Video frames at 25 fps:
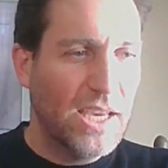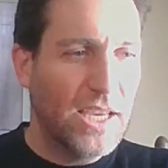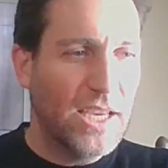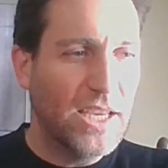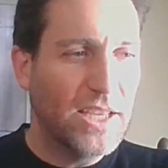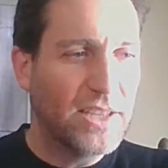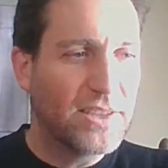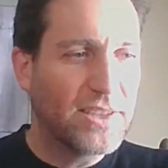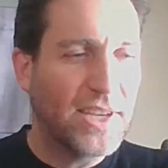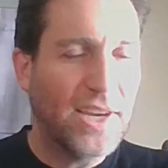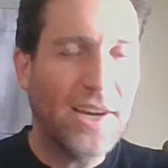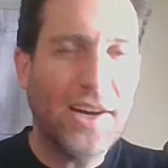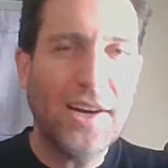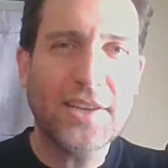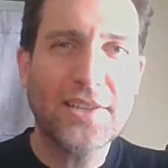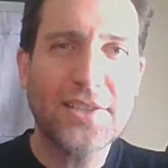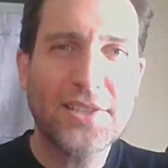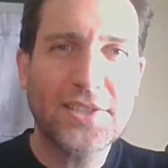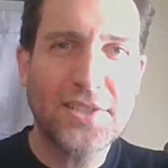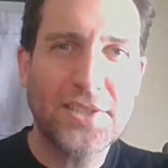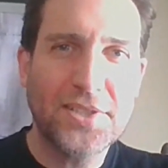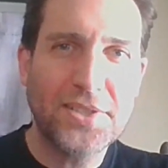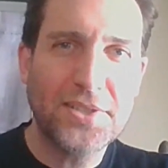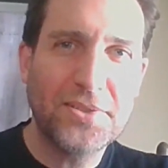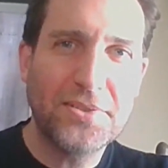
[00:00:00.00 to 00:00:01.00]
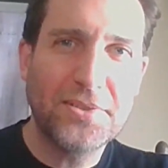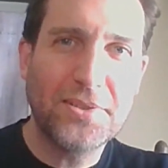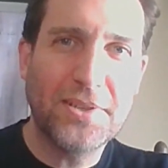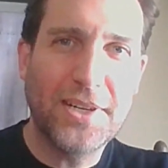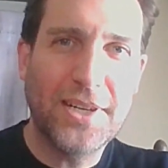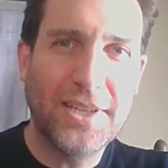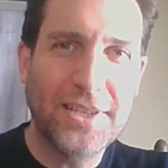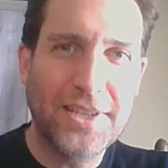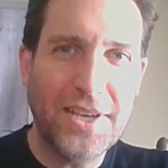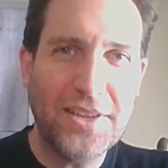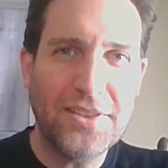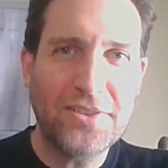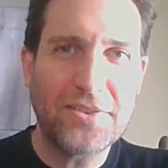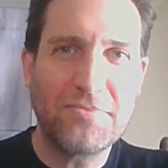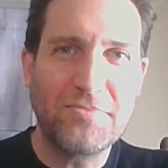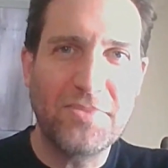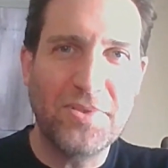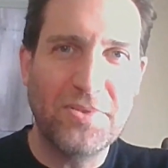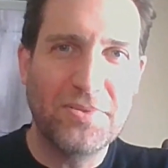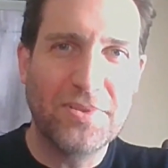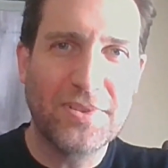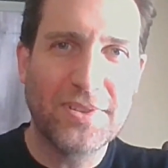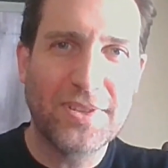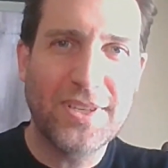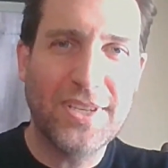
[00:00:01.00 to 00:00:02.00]
He talks to another
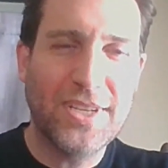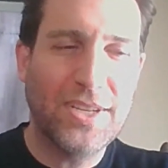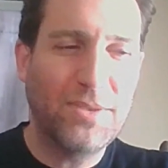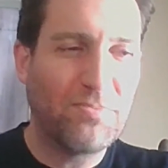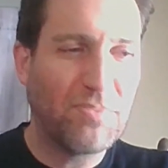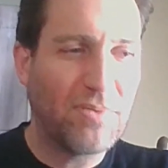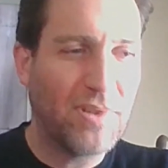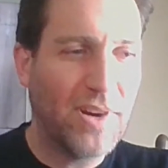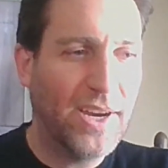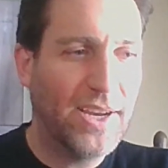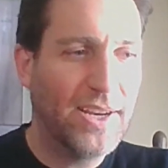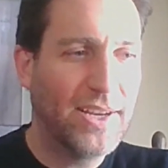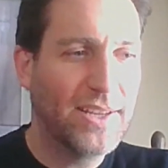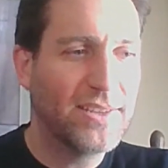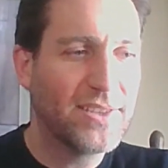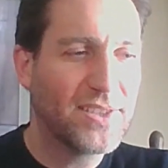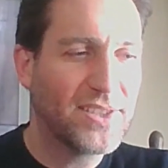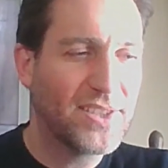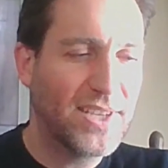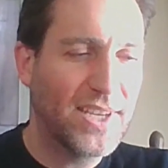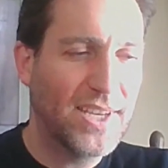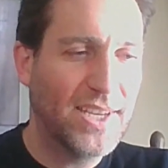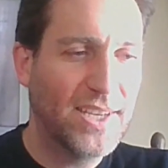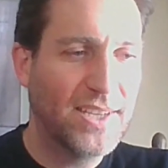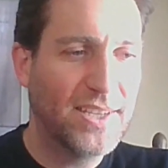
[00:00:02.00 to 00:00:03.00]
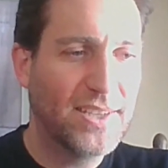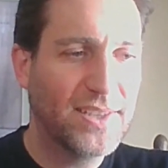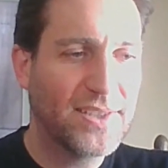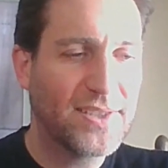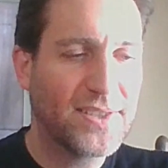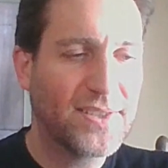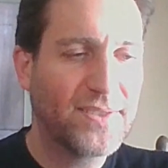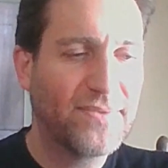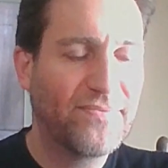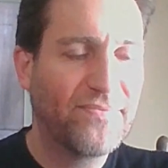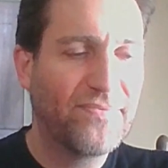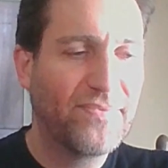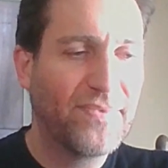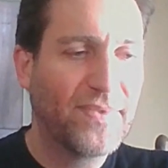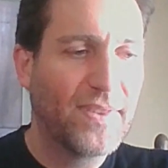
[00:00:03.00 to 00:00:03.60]
mutant, Kitty Pryde, and says,